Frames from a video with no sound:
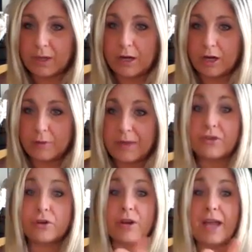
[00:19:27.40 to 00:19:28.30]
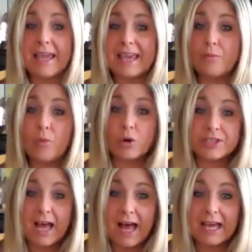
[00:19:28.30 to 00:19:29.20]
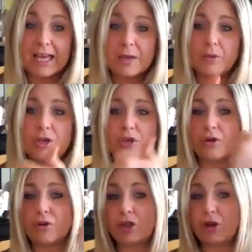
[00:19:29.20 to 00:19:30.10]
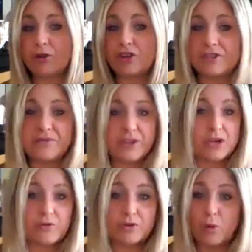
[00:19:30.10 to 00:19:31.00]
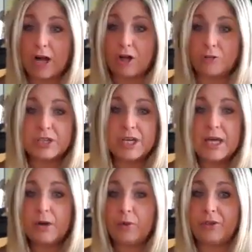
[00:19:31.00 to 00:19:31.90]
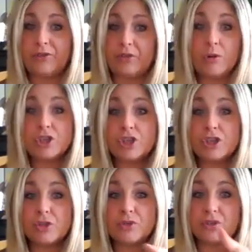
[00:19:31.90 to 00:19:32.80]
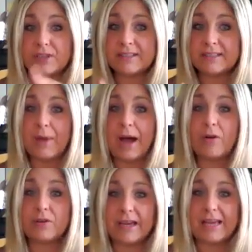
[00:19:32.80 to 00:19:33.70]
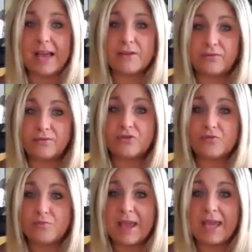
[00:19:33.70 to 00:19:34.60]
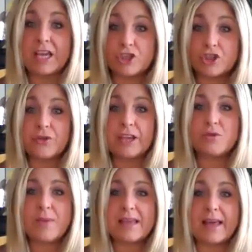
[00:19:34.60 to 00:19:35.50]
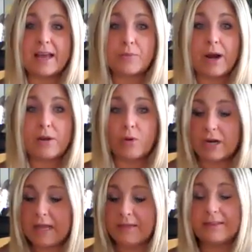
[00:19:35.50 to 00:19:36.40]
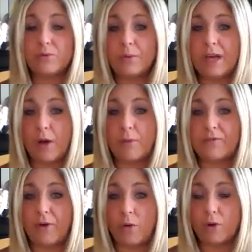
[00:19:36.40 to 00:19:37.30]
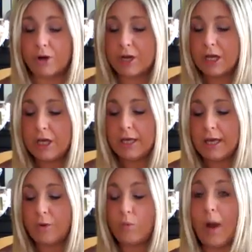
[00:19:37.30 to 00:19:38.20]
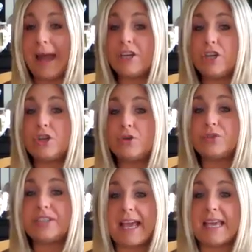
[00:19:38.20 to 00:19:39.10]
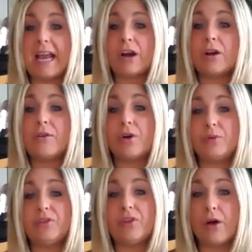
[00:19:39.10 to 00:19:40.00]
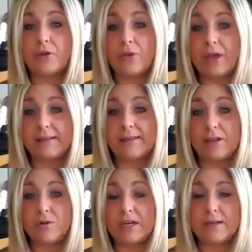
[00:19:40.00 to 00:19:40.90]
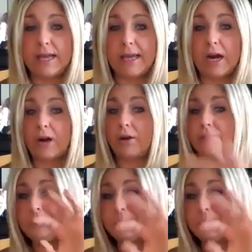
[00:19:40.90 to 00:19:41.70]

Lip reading: either get more time, you're, just feeling overwhelmed with so much to do. So this is about, again, making sure that you make that a priority. And this will be coming forward when you take care of those other things that you need to take care of.